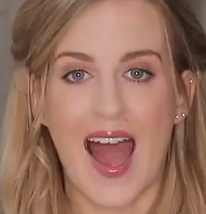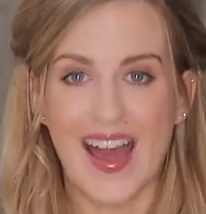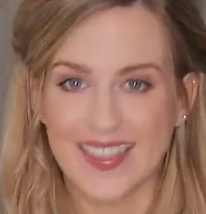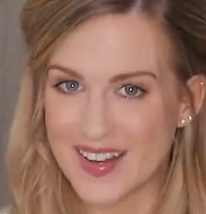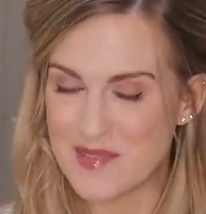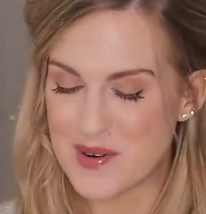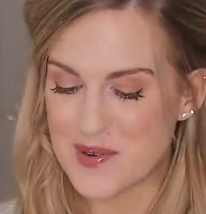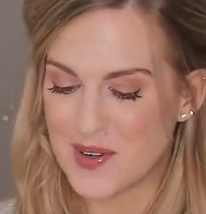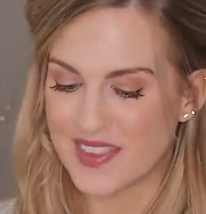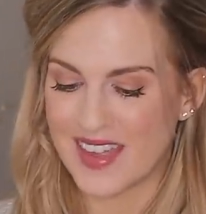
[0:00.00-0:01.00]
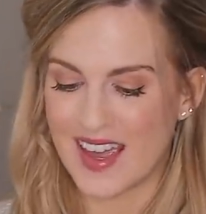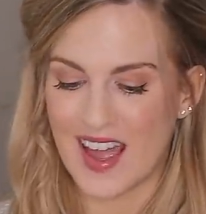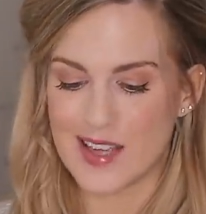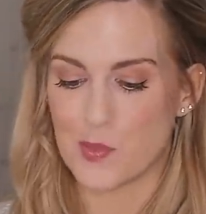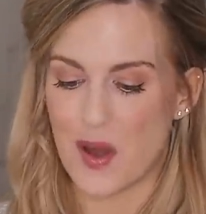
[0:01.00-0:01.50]
And the number one thing
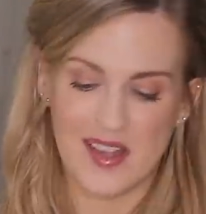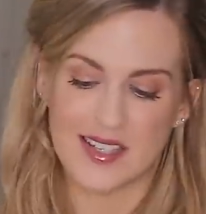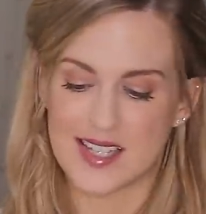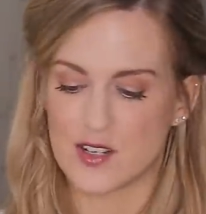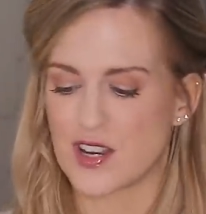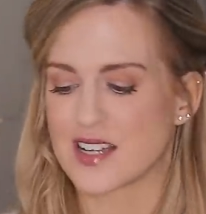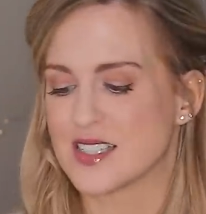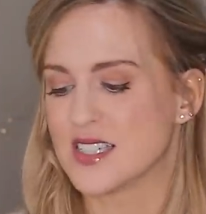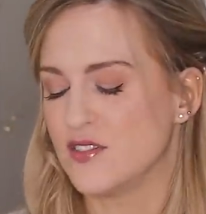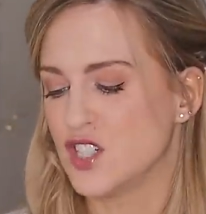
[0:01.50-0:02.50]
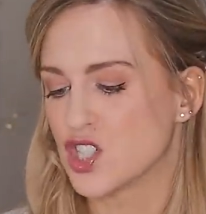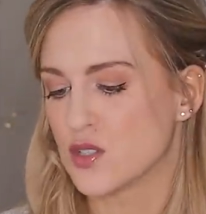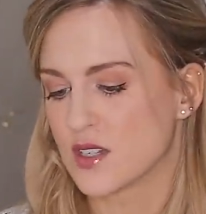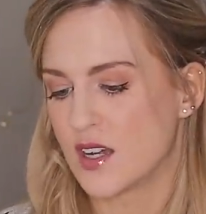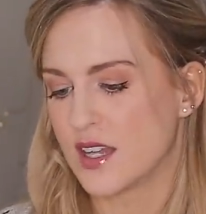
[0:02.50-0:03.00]
is buying soundtracks and TV
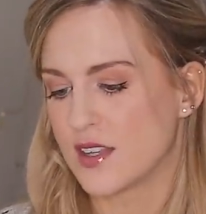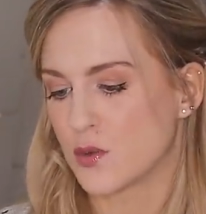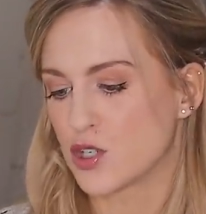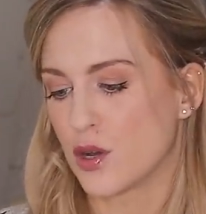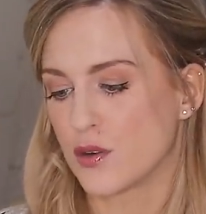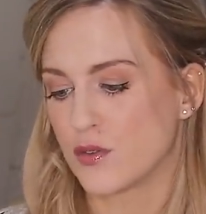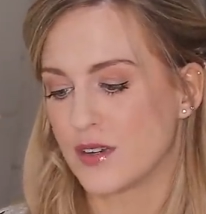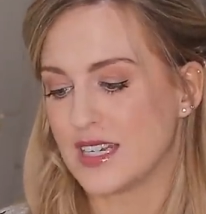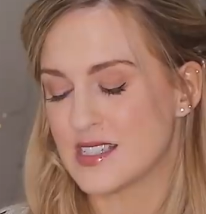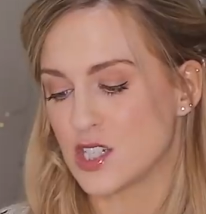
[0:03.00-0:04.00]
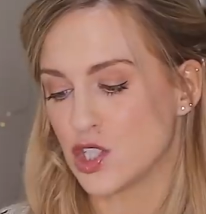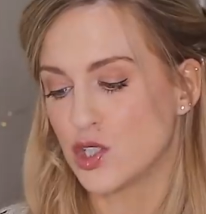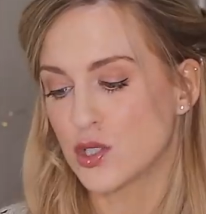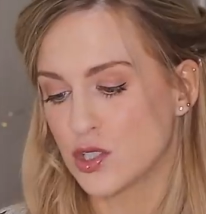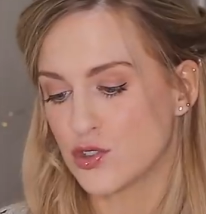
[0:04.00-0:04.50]
shows online that were shown and released in
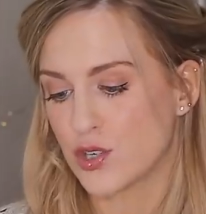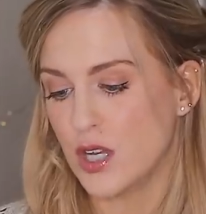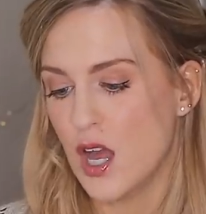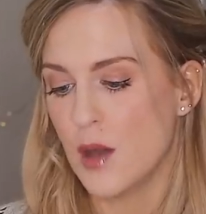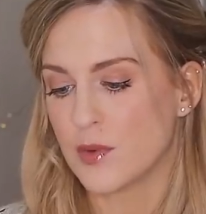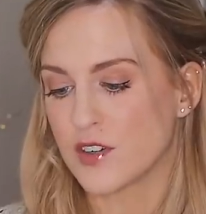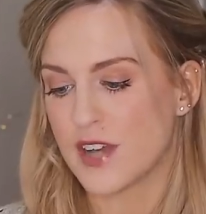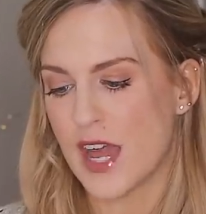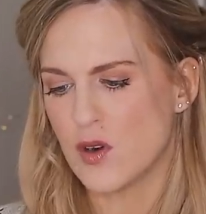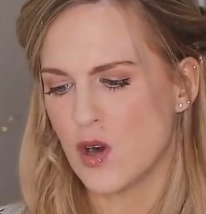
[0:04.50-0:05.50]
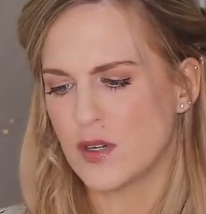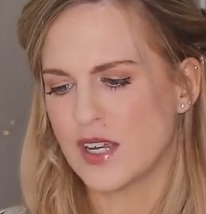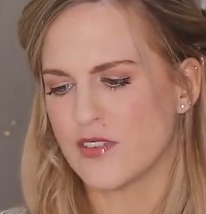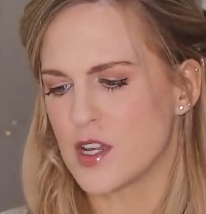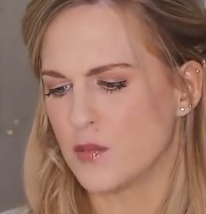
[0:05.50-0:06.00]
your country, but are now only
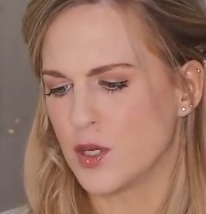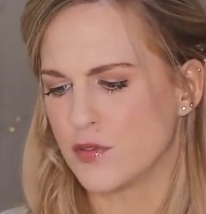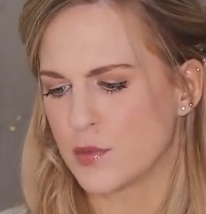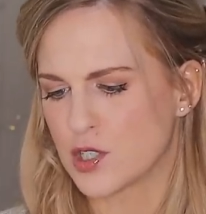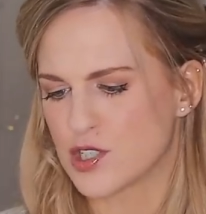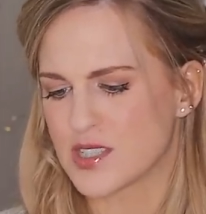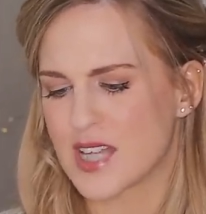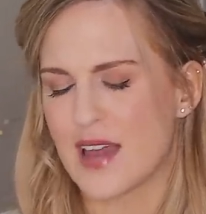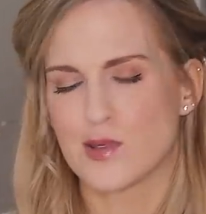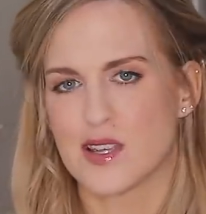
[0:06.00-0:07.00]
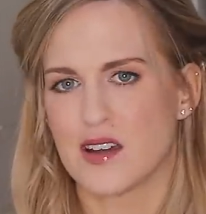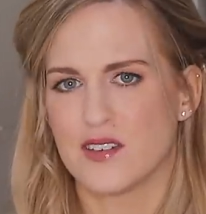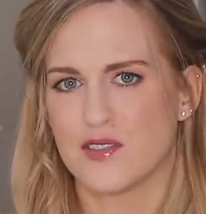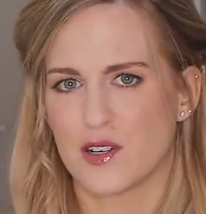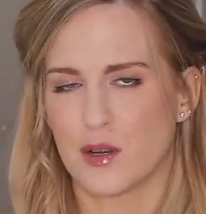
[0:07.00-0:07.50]
available for purchase outside
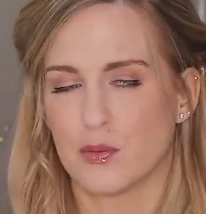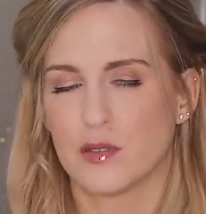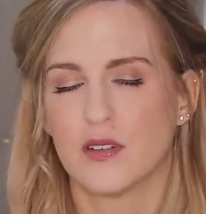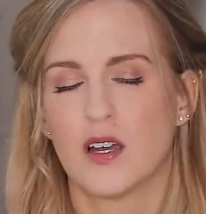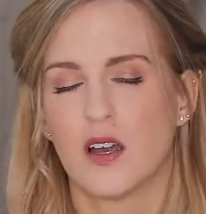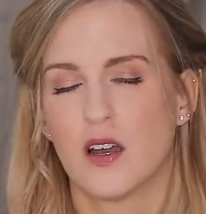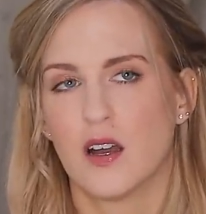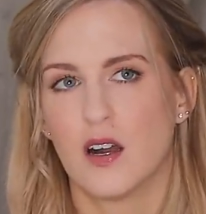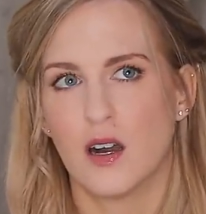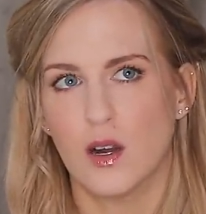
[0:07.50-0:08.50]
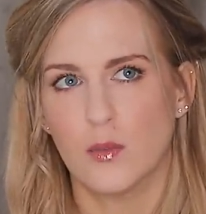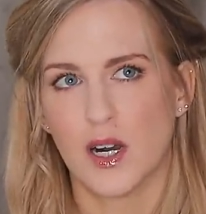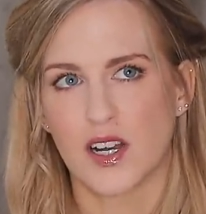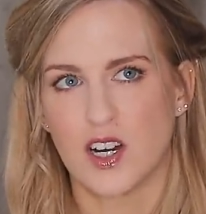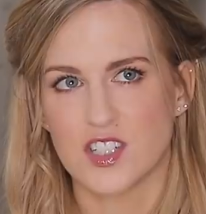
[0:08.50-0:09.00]
of Europe. Oh
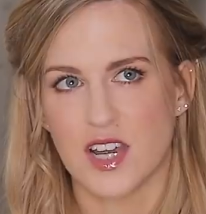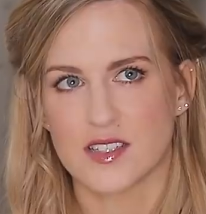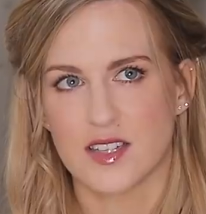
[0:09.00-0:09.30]
my god, yes,